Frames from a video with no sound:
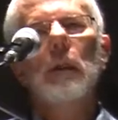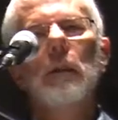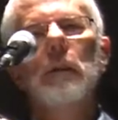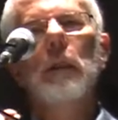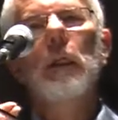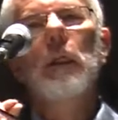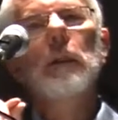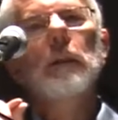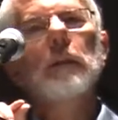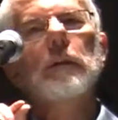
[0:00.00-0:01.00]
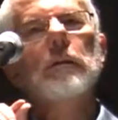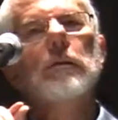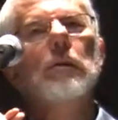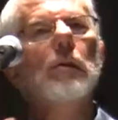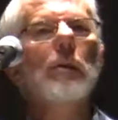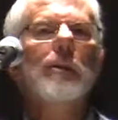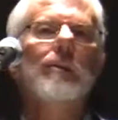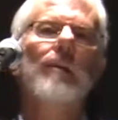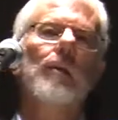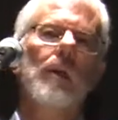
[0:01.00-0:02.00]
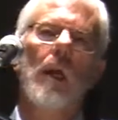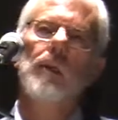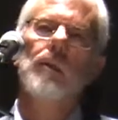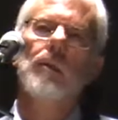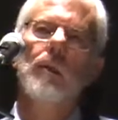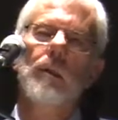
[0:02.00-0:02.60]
The stories of creation